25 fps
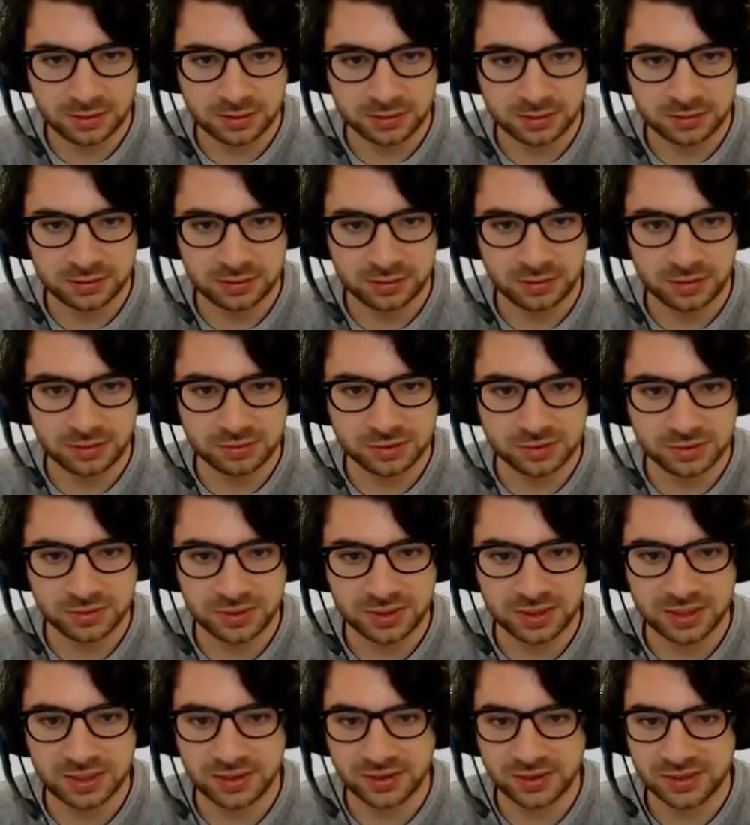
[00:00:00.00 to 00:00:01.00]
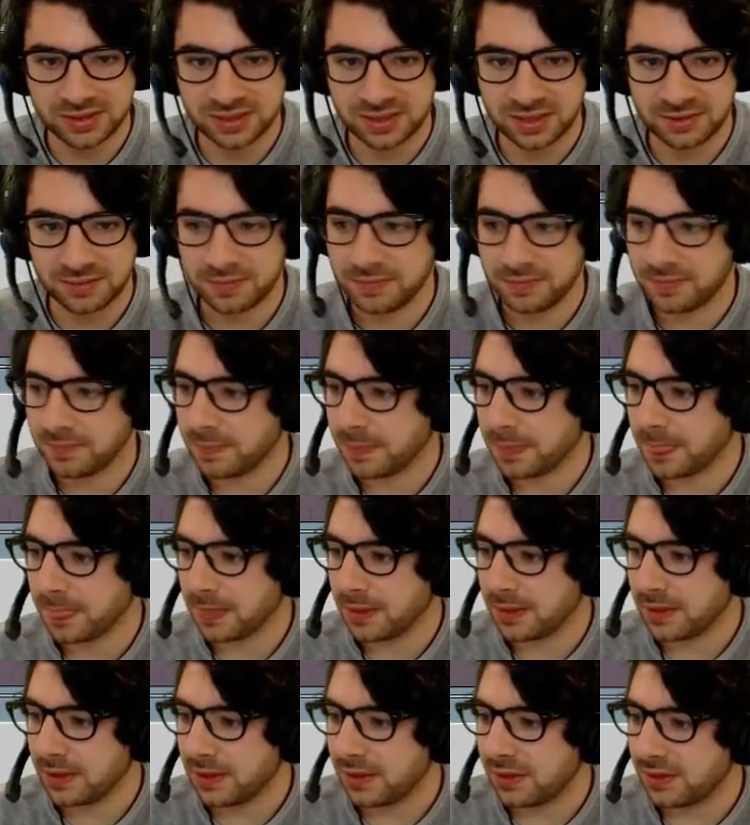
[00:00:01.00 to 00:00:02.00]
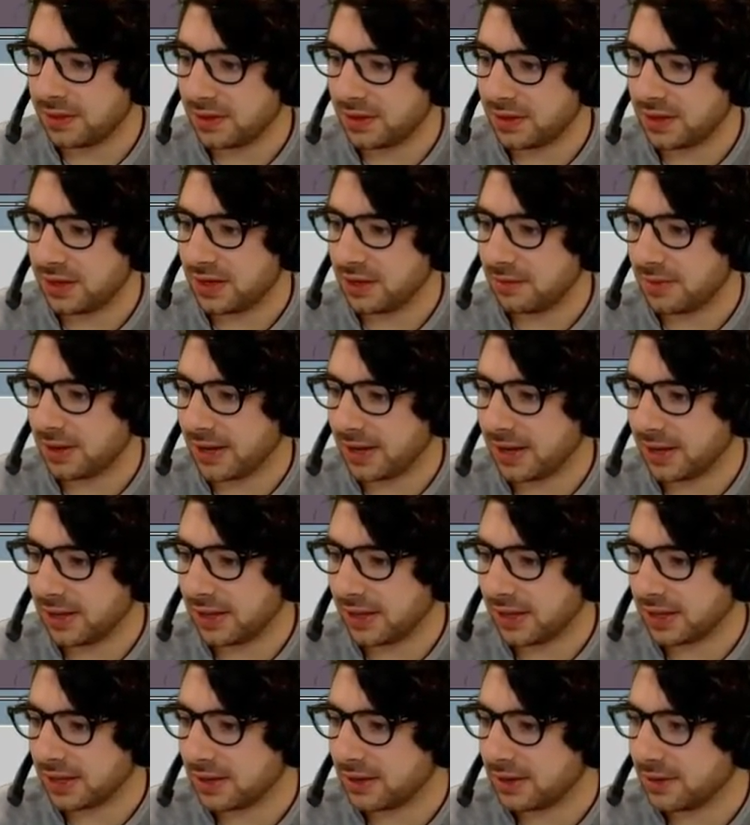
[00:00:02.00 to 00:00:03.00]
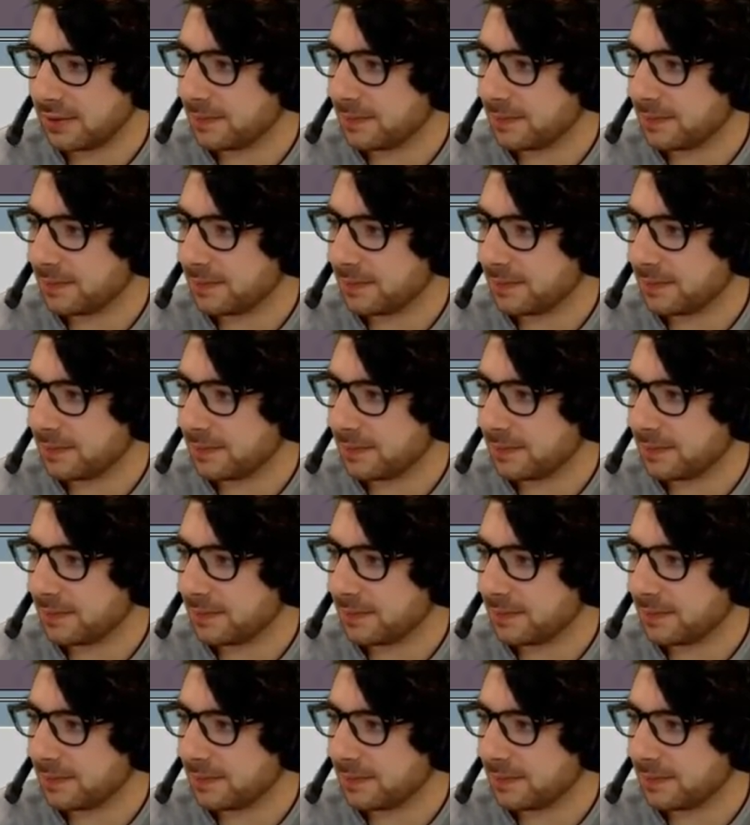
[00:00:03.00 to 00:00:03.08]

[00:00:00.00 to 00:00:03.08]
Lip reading: So what I'm doing here is I'm thinking about like